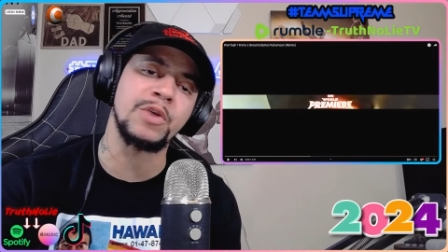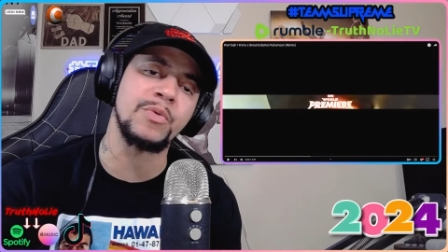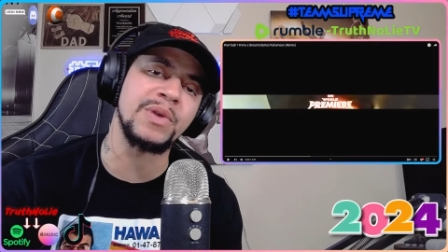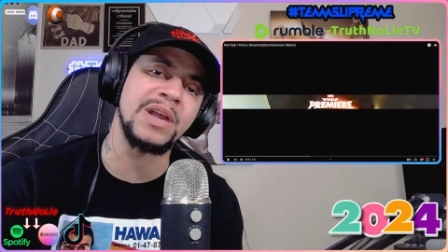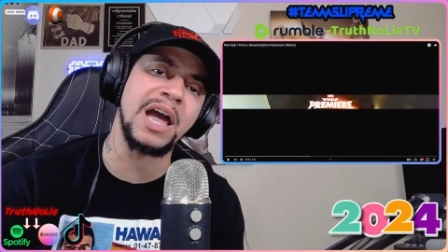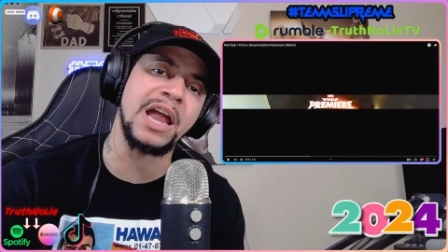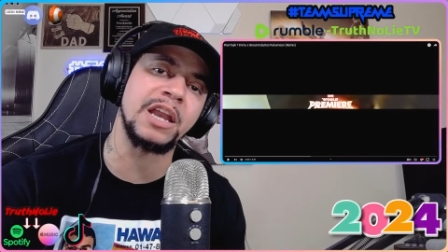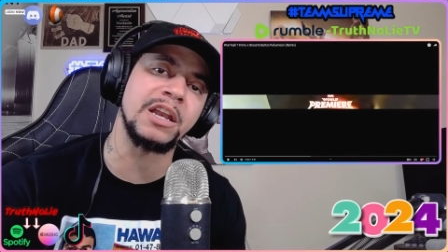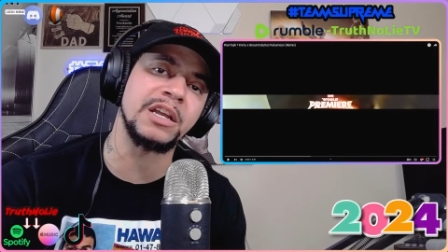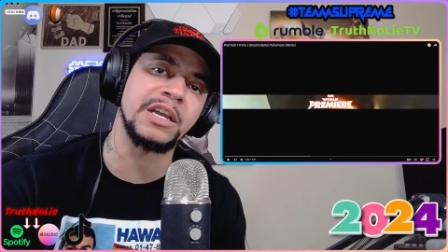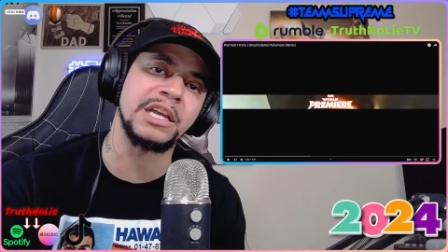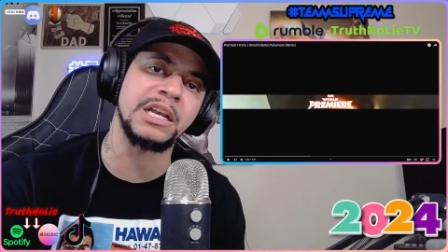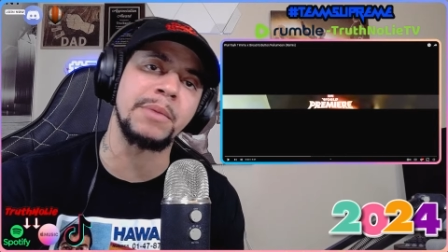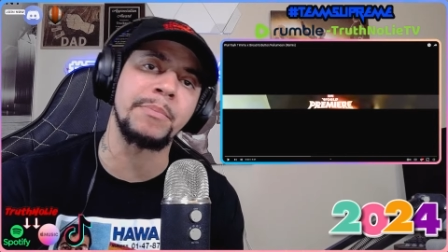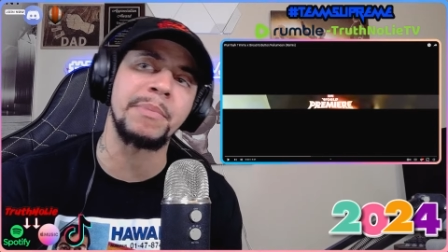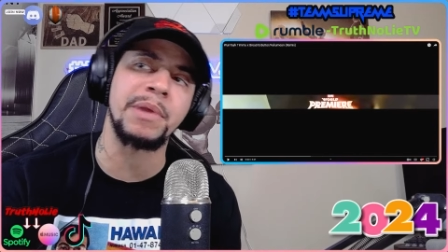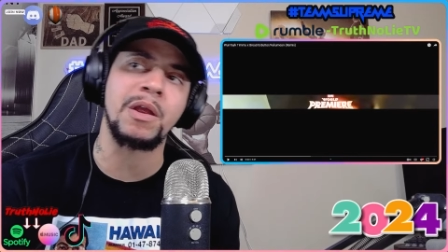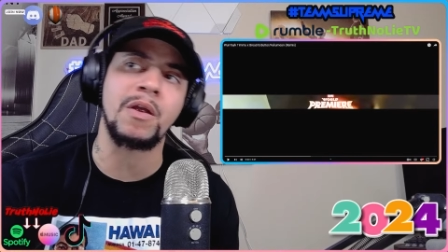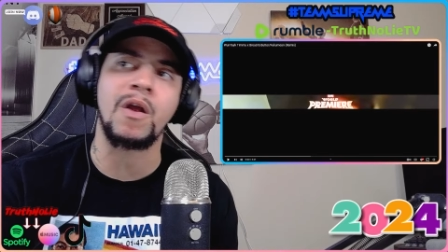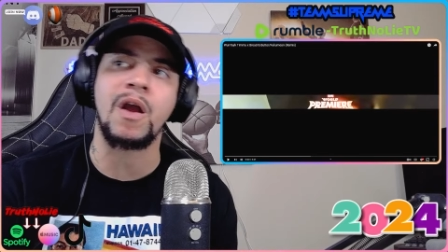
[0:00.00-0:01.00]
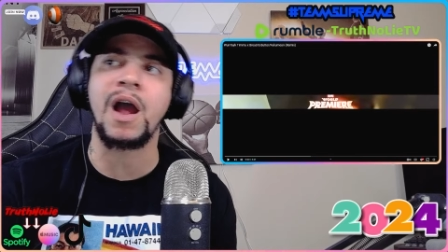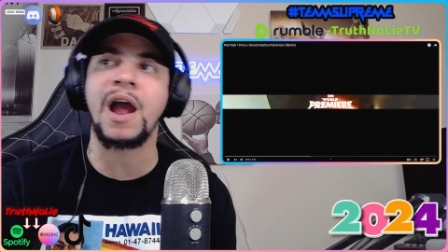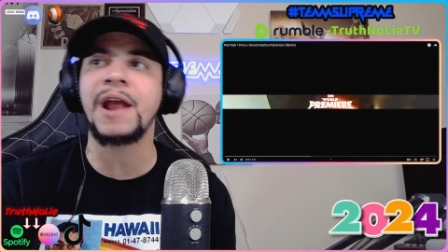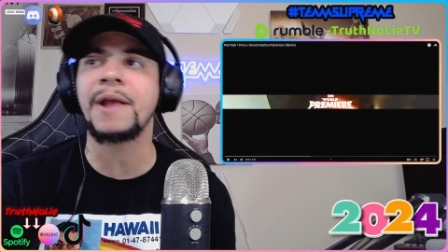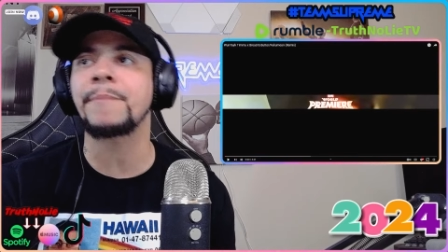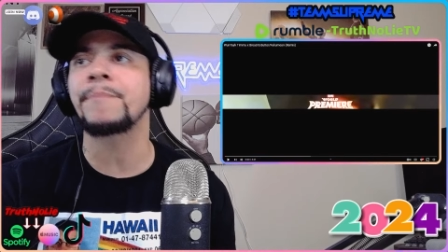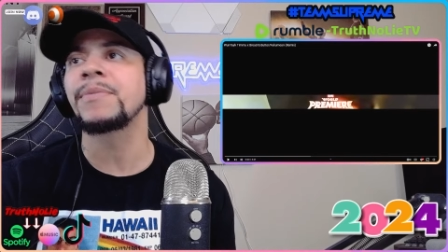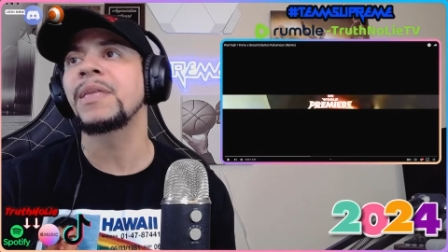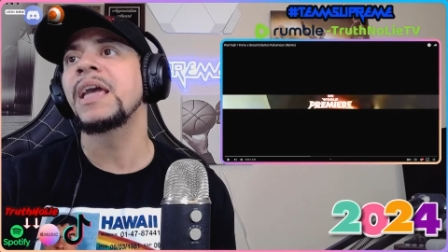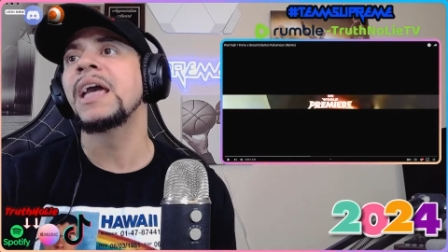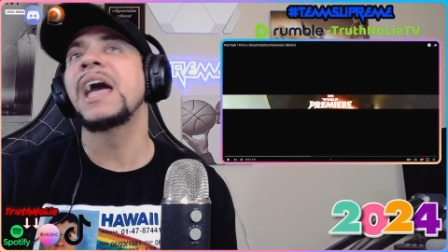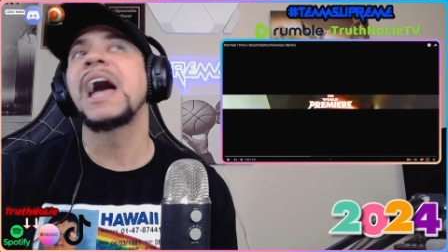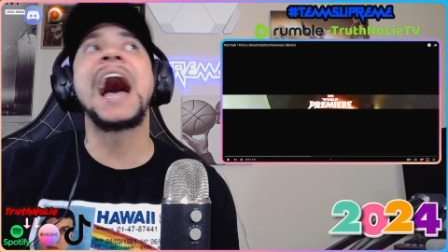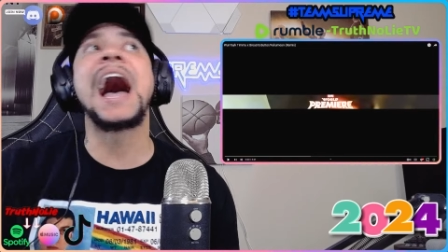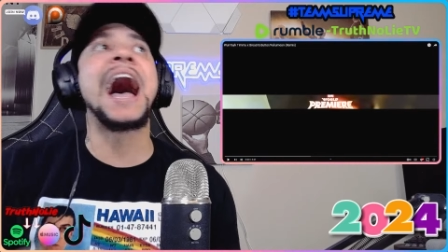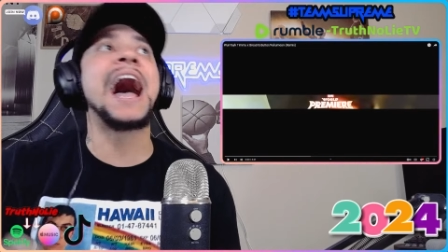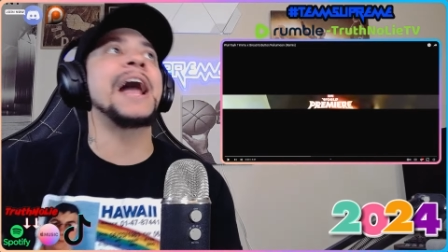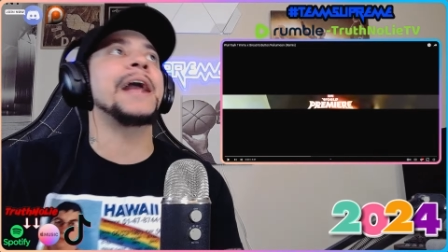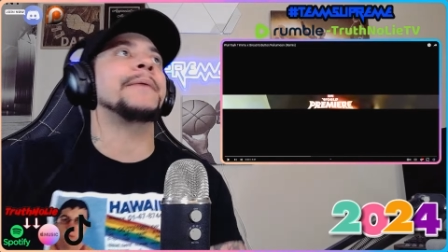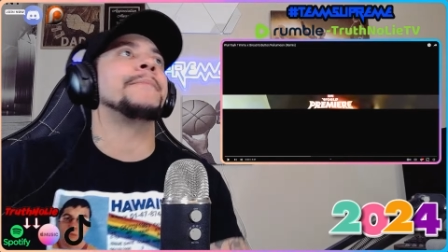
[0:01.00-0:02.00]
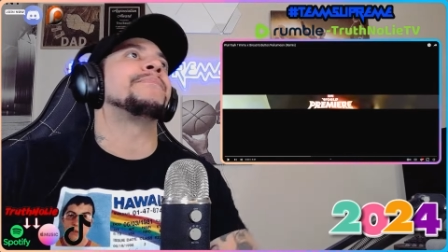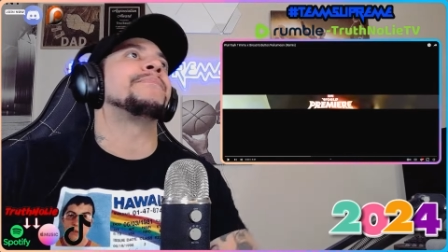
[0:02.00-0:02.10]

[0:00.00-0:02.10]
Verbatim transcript: we gotta look in the mirror. All right. All right.